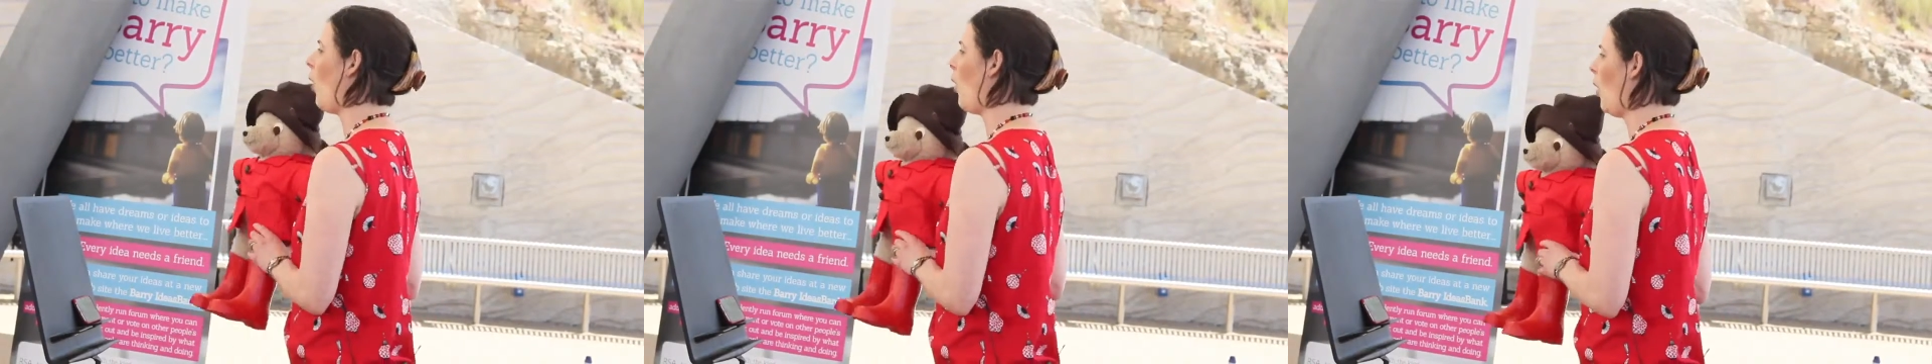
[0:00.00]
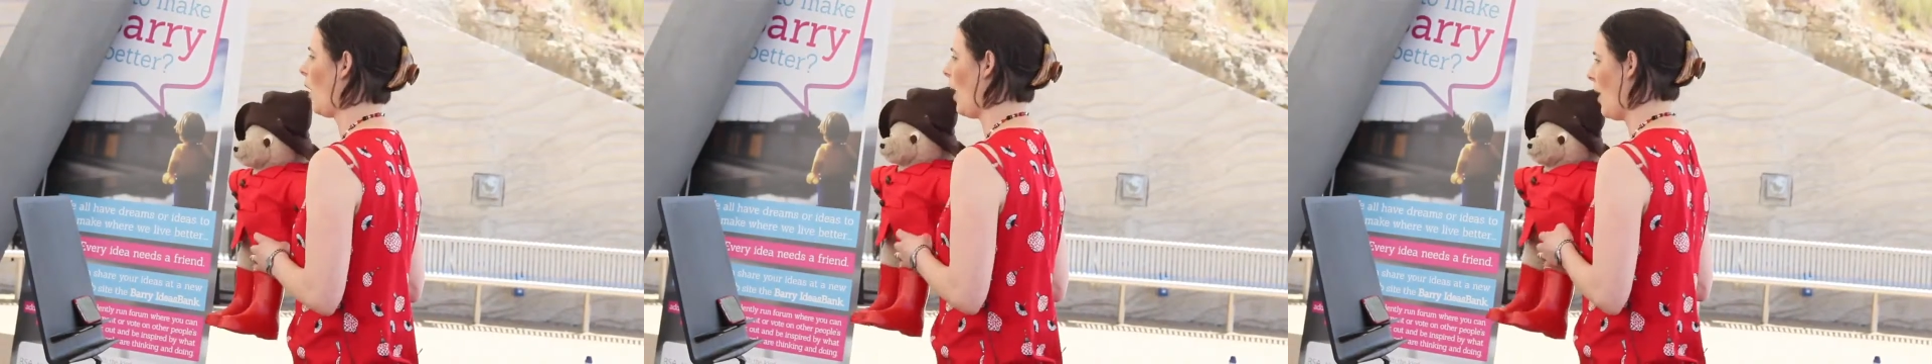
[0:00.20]

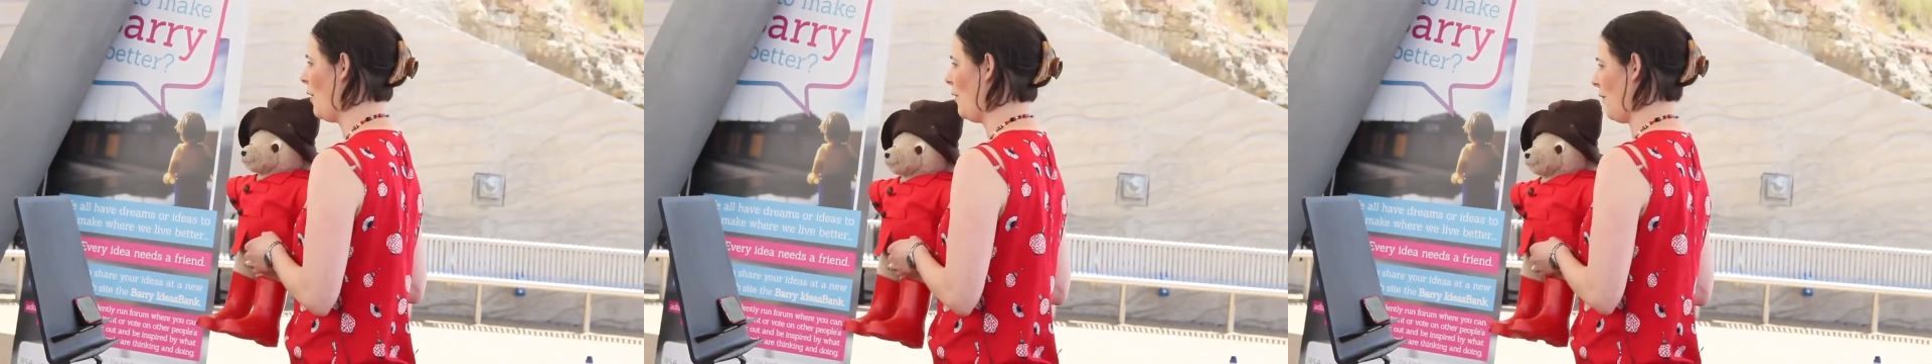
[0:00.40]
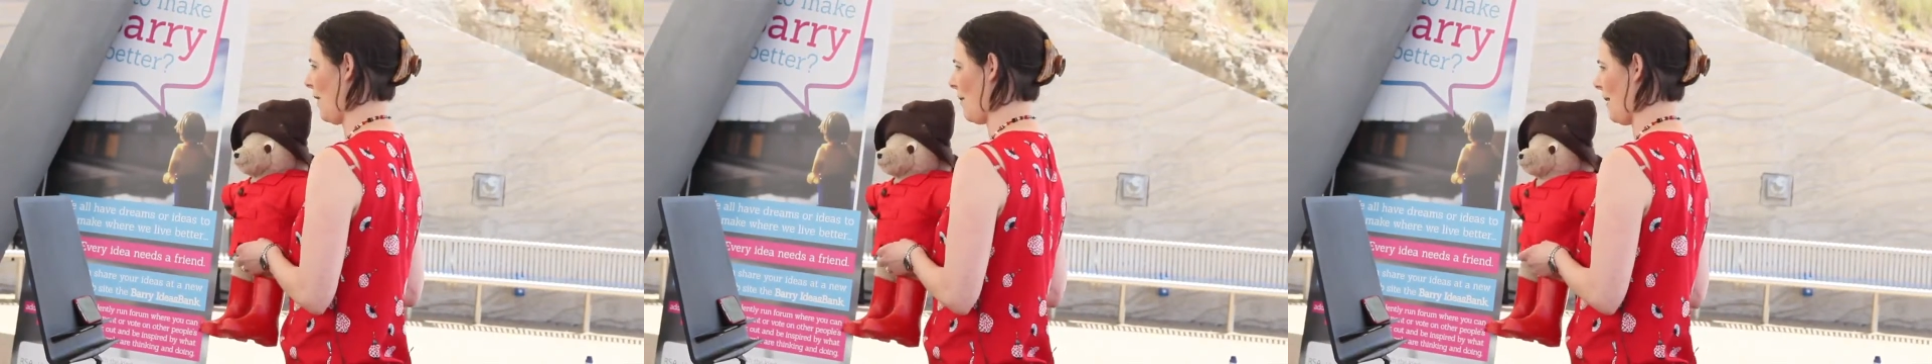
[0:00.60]
all
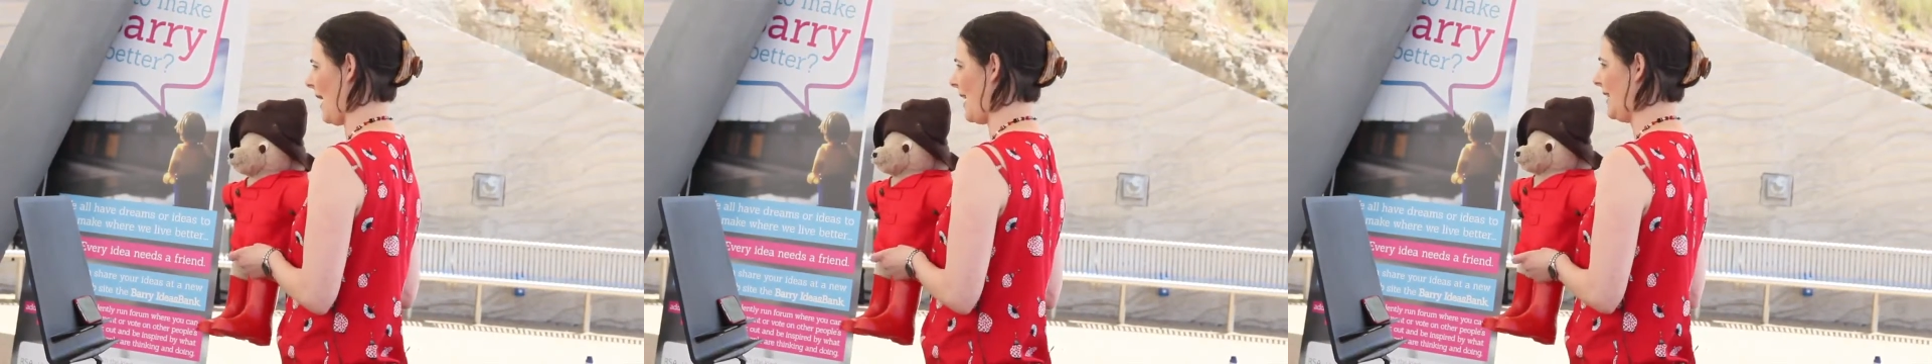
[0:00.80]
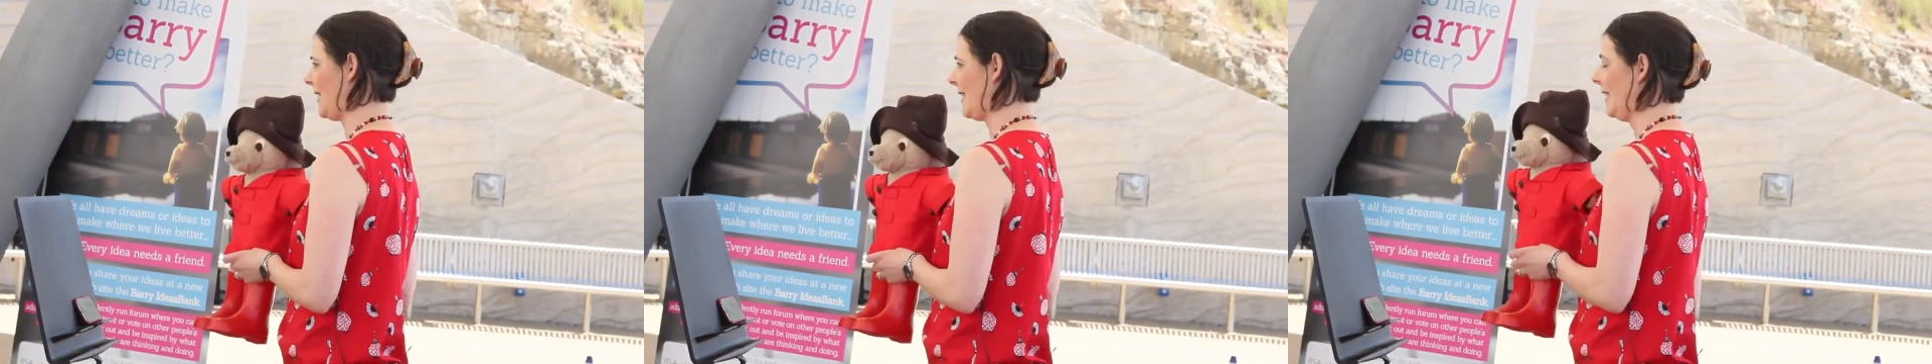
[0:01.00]
over the
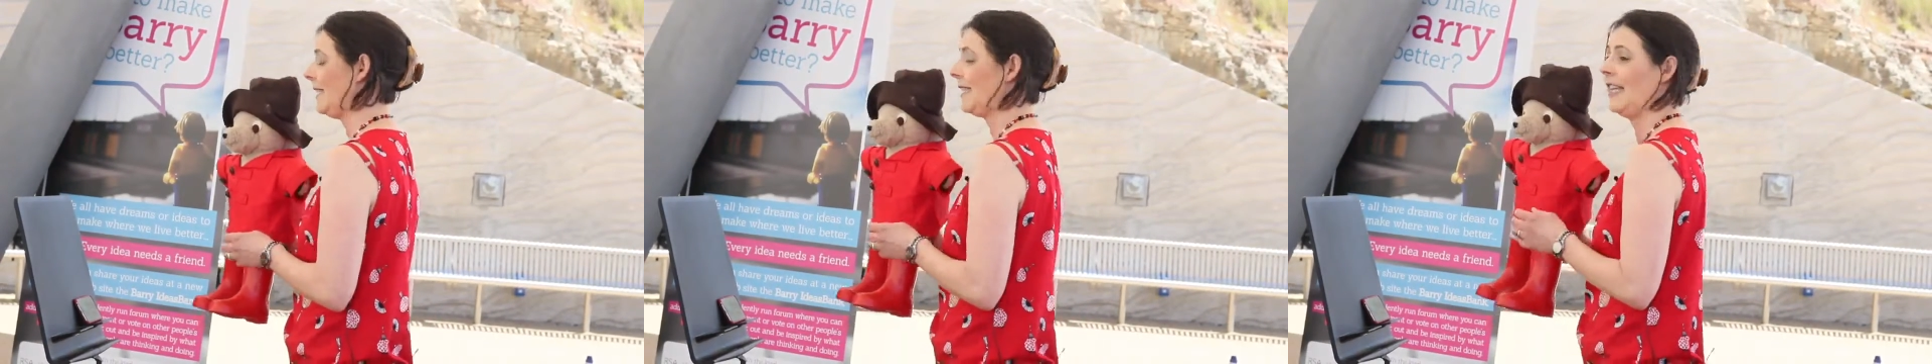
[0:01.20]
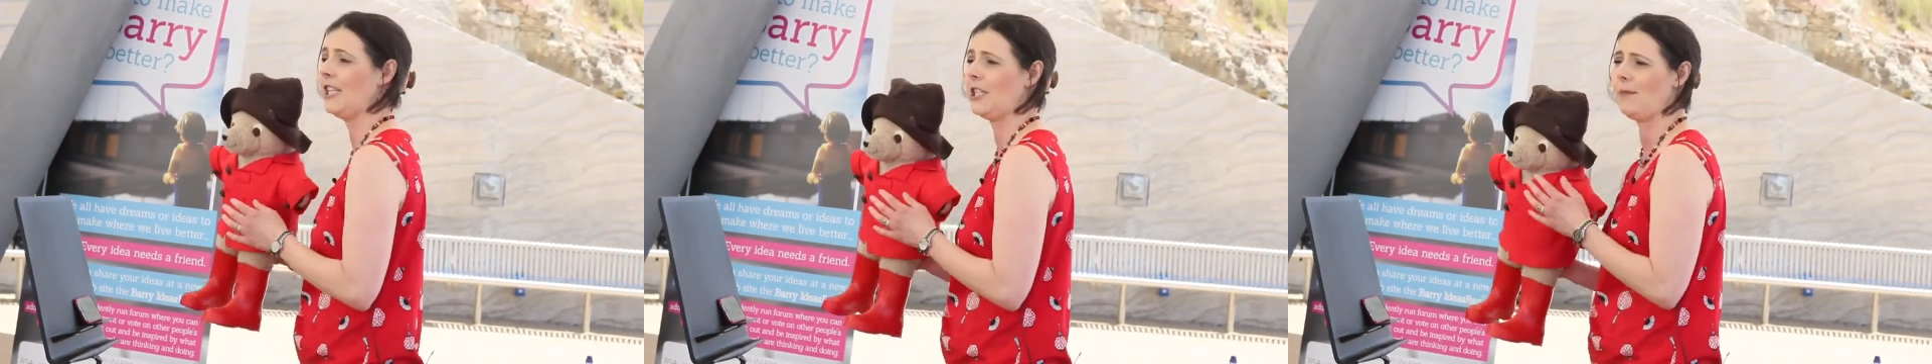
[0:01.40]
place,
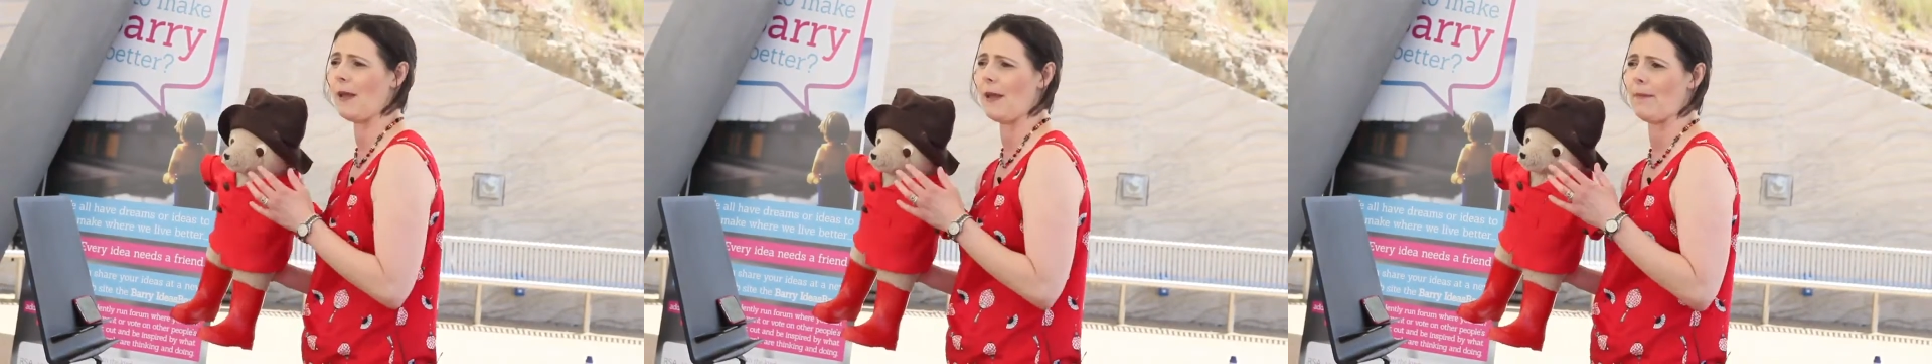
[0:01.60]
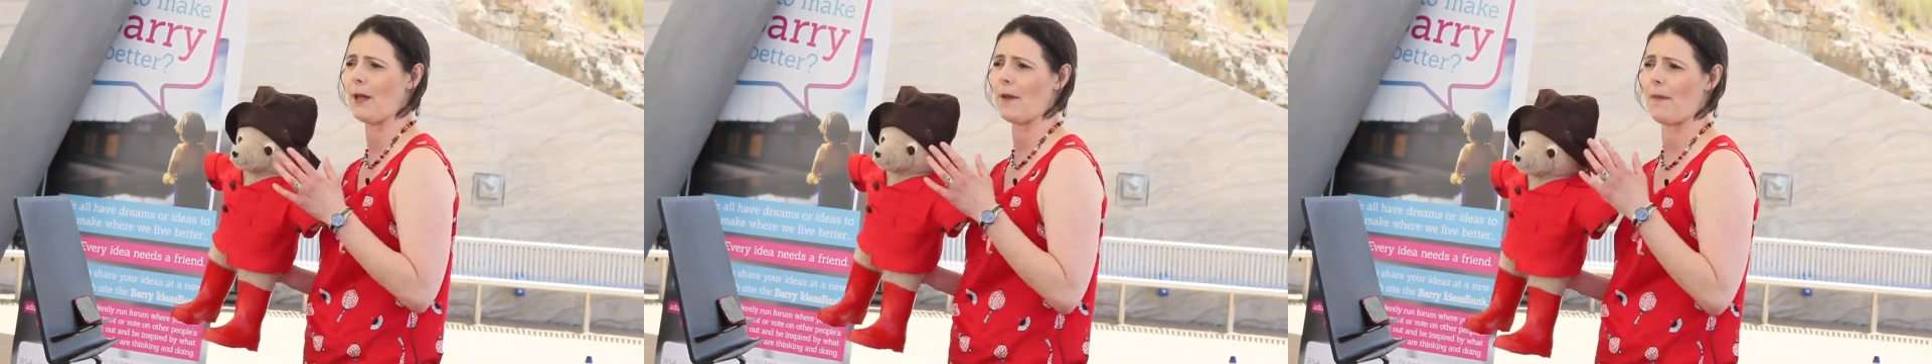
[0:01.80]
teaching
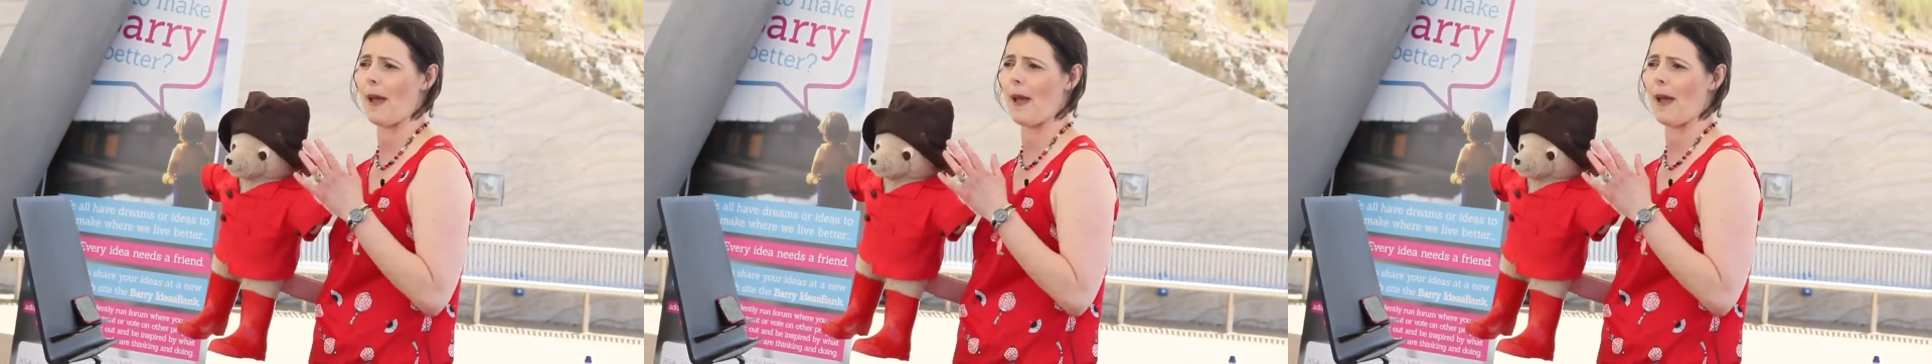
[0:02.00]
people